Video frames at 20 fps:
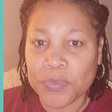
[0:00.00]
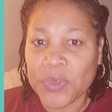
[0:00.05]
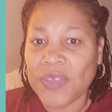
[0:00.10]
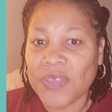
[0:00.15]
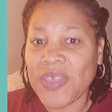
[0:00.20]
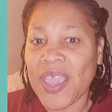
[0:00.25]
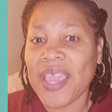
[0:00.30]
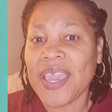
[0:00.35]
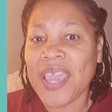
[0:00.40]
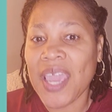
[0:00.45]

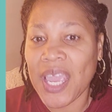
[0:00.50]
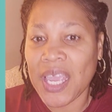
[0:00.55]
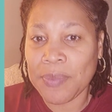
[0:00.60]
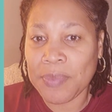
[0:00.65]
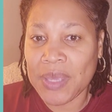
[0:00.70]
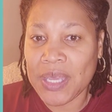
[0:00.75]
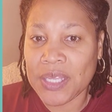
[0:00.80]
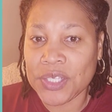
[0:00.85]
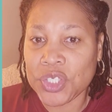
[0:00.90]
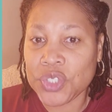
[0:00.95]
They came
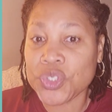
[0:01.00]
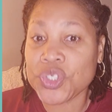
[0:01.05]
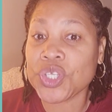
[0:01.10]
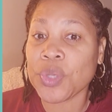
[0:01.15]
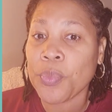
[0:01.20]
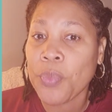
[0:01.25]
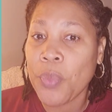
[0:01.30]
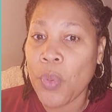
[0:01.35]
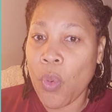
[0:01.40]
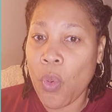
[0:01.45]
in to
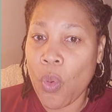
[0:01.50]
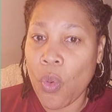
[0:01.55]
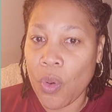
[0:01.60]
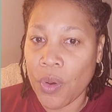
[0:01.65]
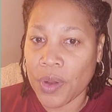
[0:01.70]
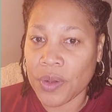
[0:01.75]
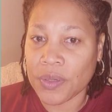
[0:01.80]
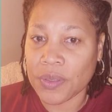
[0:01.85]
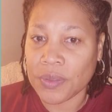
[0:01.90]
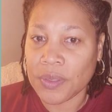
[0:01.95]

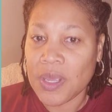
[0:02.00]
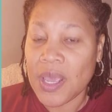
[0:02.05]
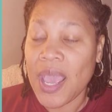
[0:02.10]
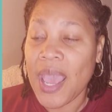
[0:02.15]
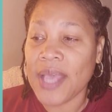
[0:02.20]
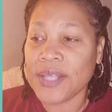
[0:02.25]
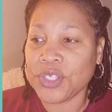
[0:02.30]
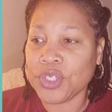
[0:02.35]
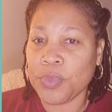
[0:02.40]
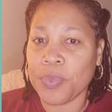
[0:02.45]
support
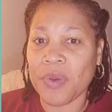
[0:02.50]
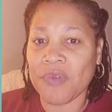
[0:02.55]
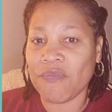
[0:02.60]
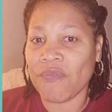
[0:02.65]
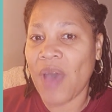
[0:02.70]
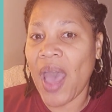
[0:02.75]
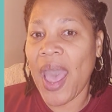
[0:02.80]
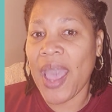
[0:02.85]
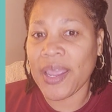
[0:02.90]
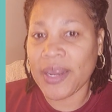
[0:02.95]
and to
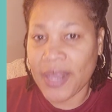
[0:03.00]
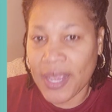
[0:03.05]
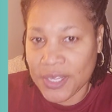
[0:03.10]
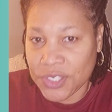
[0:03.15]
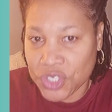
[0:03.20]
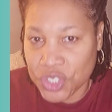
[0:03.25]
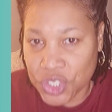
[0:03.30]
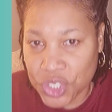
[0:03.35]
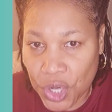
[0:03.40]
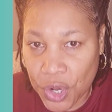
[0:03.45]
provide a
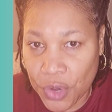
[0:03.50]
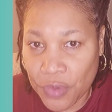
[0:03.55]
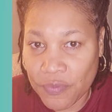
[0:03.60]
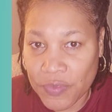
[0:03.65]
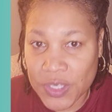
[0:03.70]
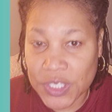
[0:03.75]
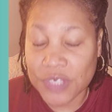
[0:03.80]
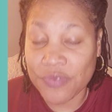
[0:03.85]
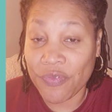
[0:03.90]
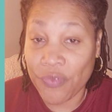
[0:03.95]

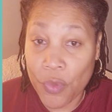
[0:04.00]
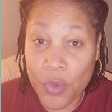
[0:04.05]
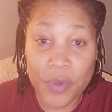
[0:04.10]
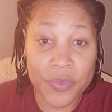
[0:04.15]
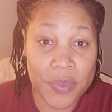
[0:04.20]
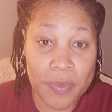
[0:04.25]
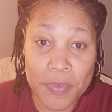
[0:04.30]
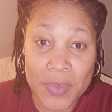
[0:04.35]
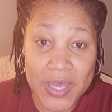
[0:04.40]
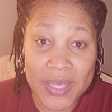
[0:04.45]
service for
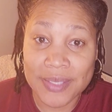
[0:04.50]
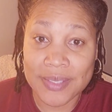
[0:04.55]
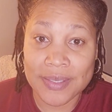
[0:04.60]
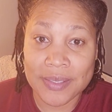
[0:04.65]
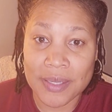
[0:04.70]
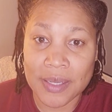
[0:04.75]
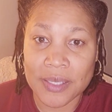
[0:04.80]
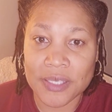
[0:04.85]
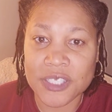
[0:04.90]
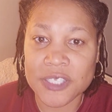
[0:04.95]
the
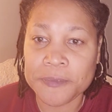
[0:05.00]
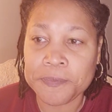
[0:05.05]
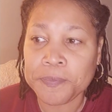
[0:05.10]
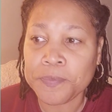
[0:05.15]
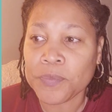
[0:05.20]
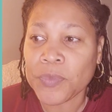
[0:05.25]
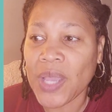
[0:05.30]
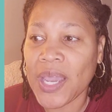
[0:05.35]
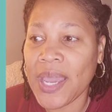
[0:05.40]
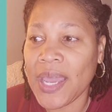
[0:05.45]
business.
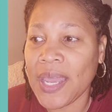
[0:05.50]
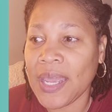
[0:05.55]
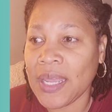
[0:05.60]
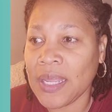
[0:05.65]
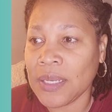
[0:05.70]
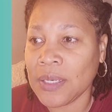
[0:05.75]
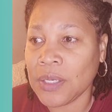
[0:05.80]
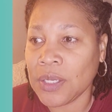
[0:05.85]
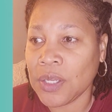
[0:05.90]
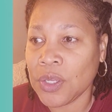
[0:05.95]

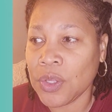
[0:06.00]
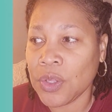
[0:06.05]
And